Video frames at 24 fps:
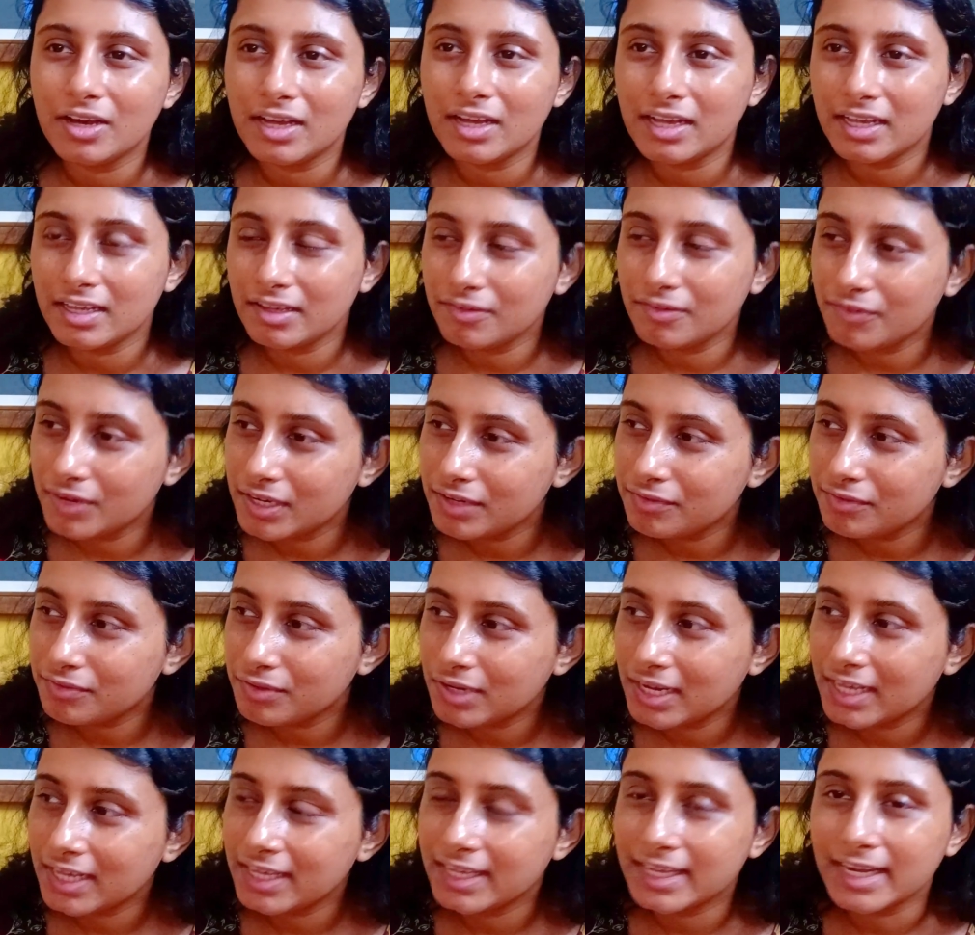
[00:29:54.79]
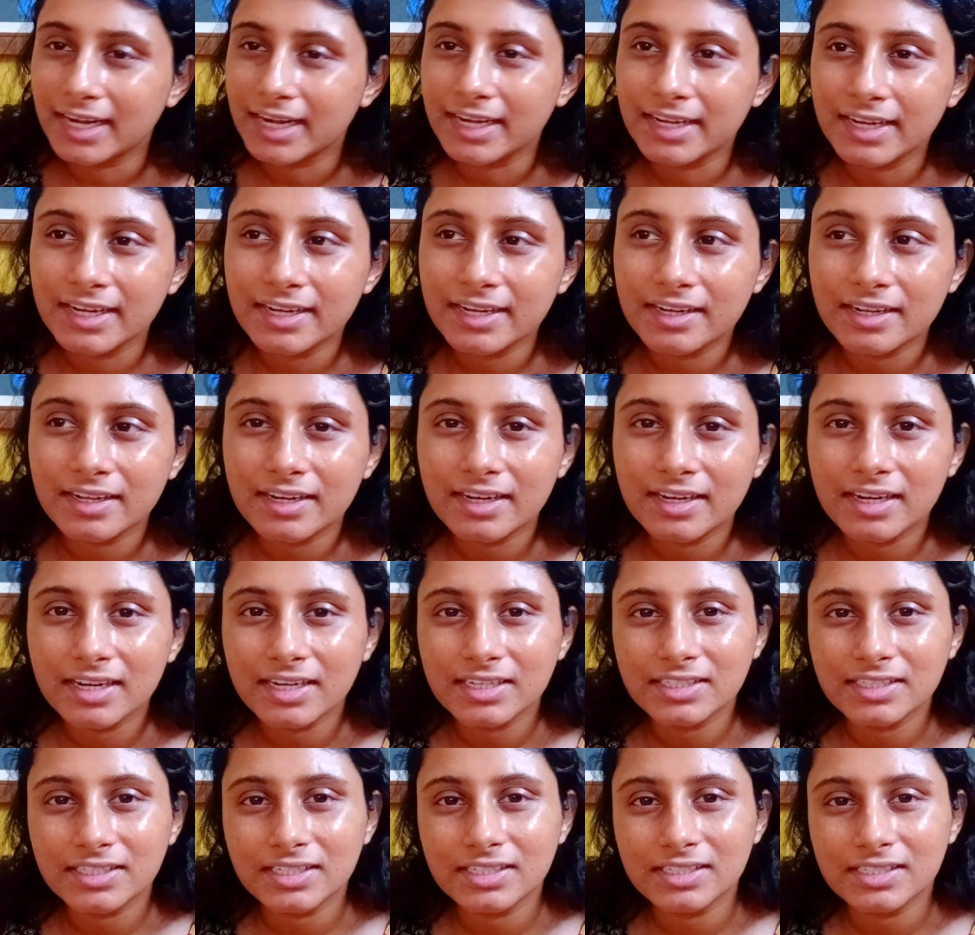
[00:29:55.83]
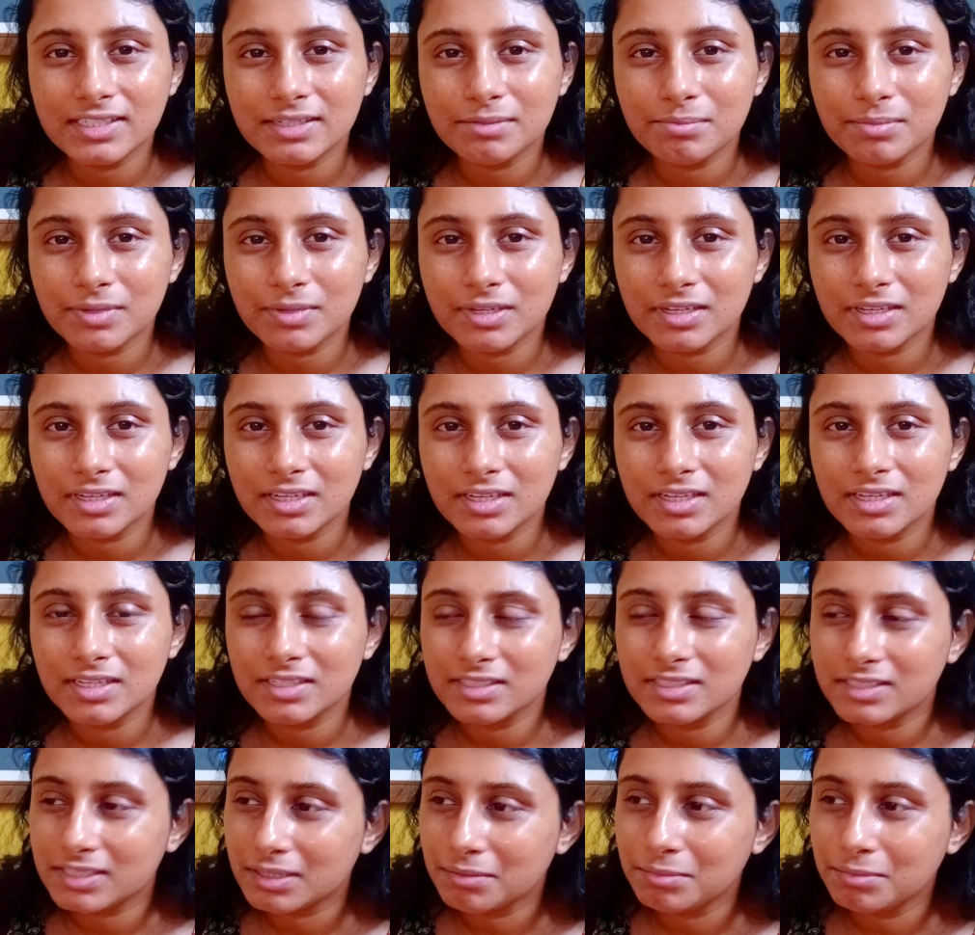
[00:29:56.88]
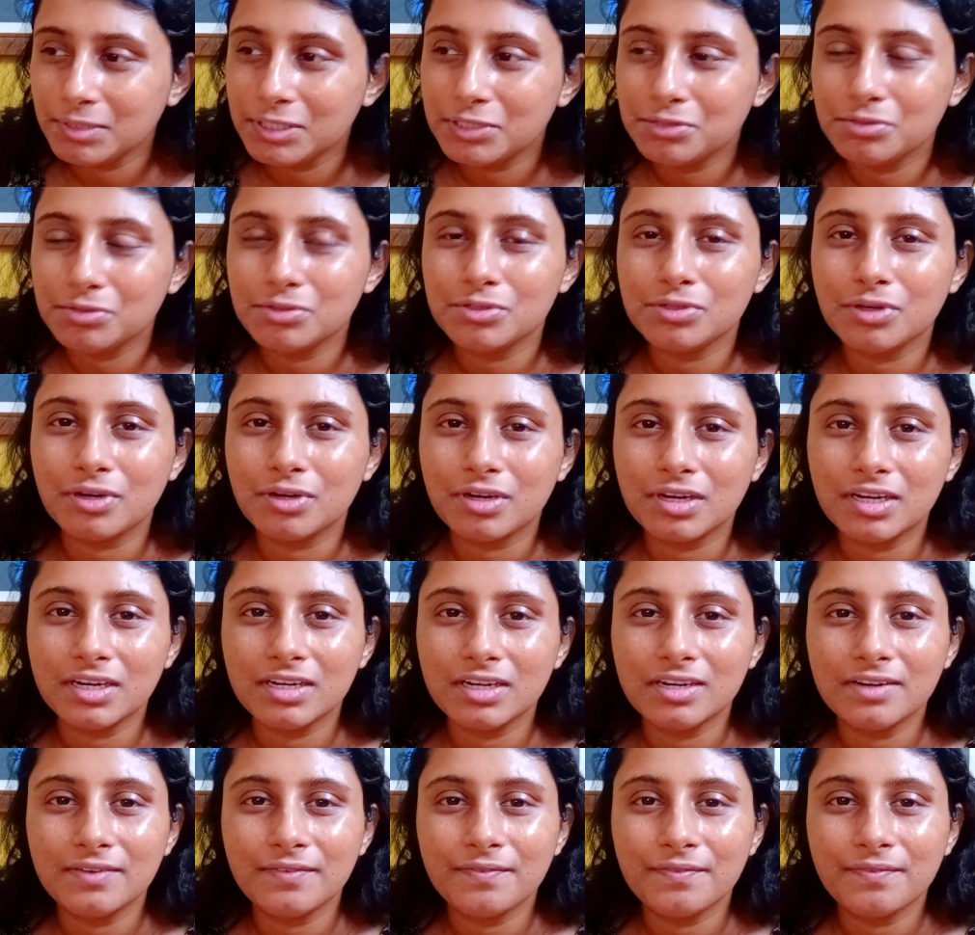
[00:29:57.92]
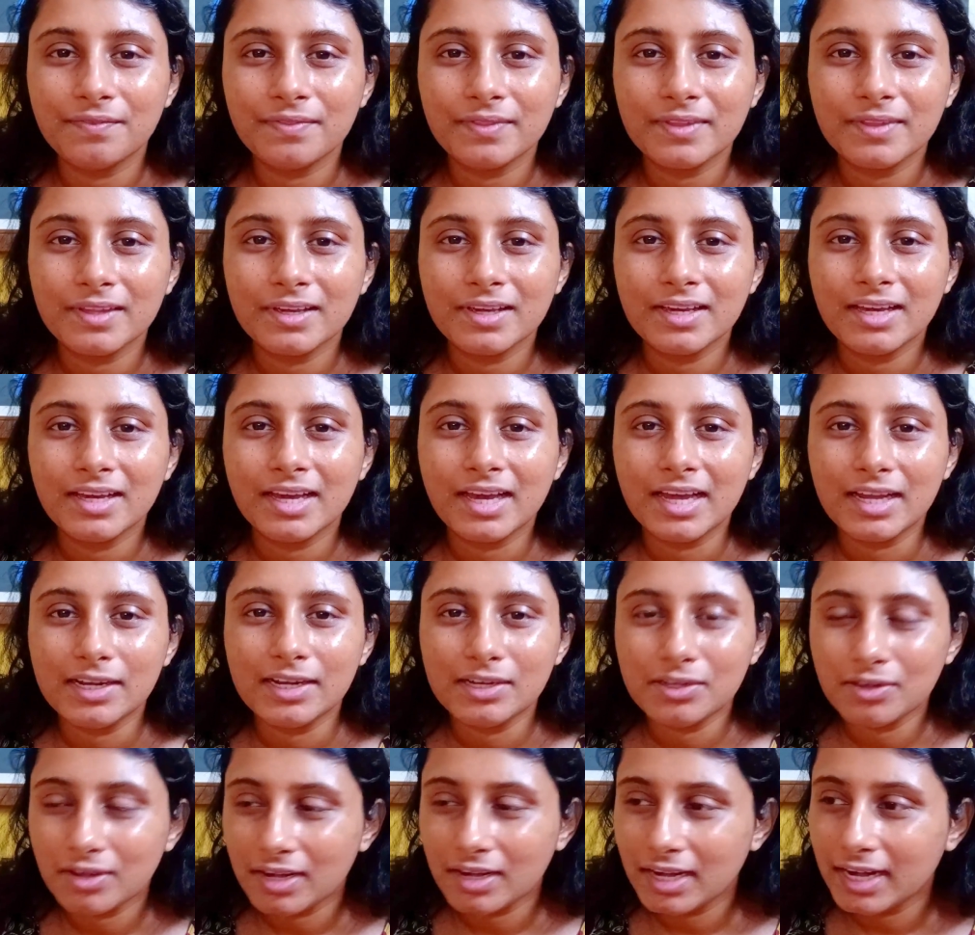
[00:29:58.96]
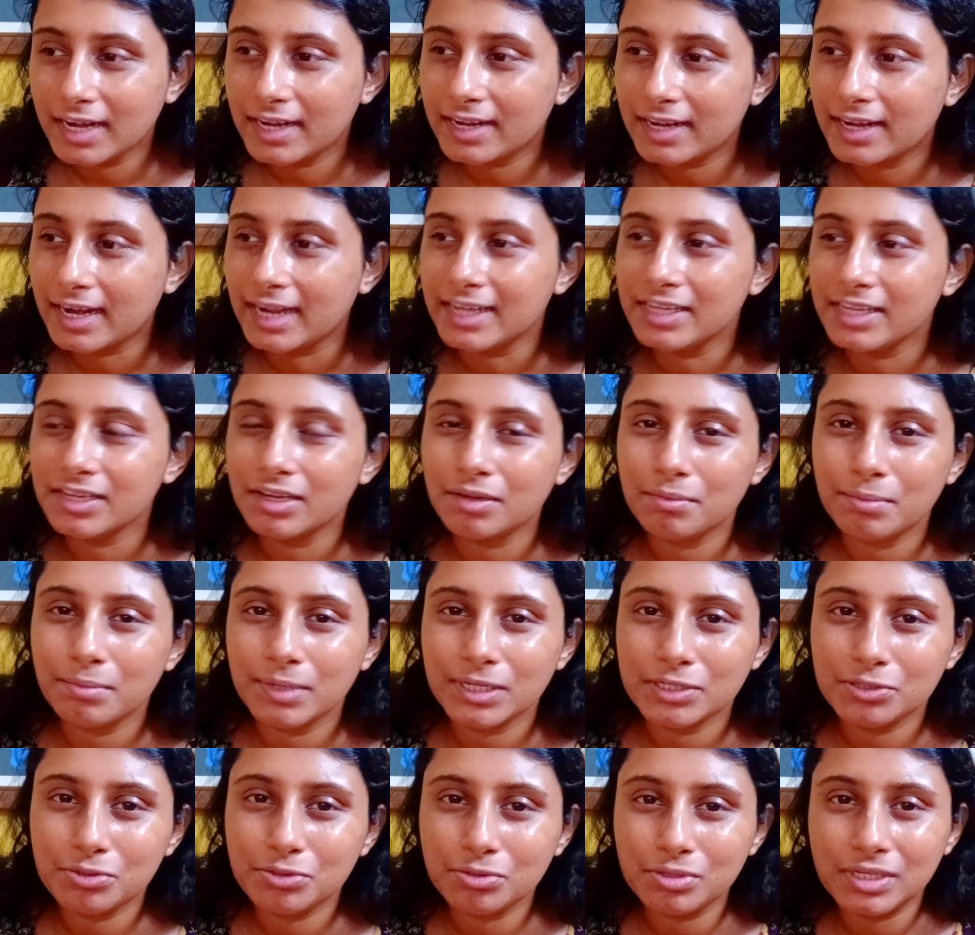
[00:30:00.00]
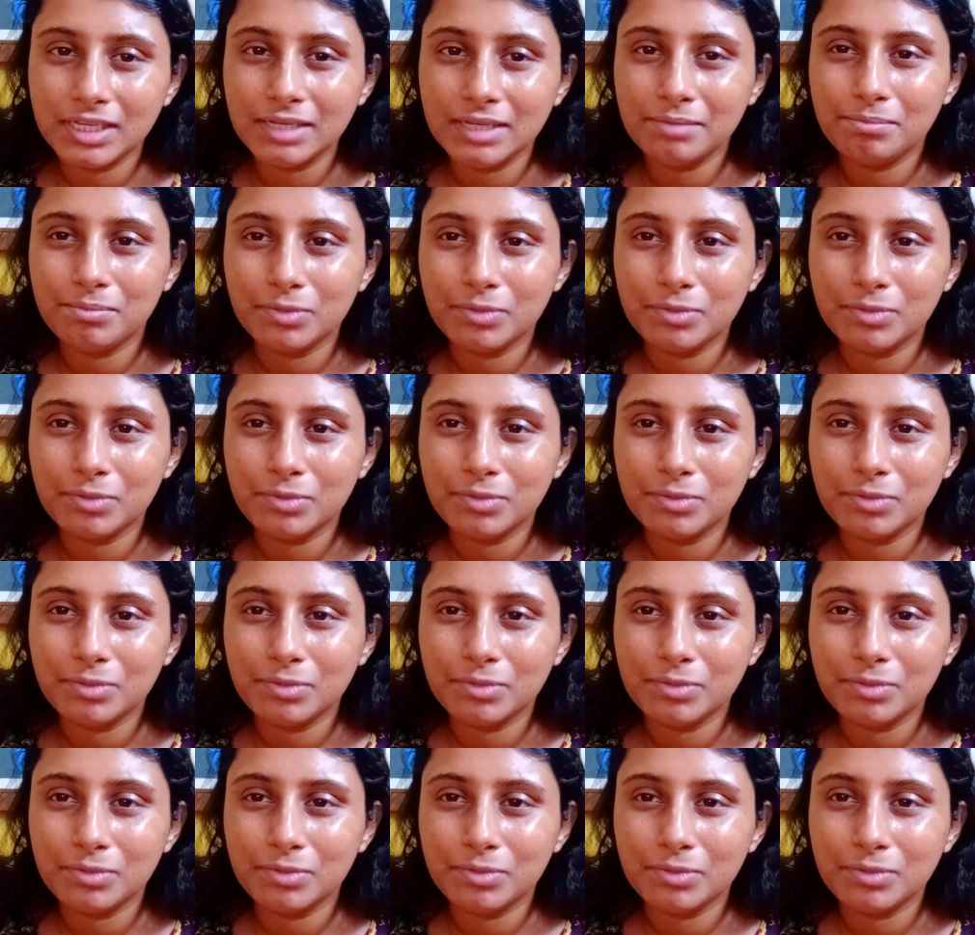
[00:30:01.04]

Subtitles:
even if you like get into a relationship now, some issues occur and you are like trying your best to keep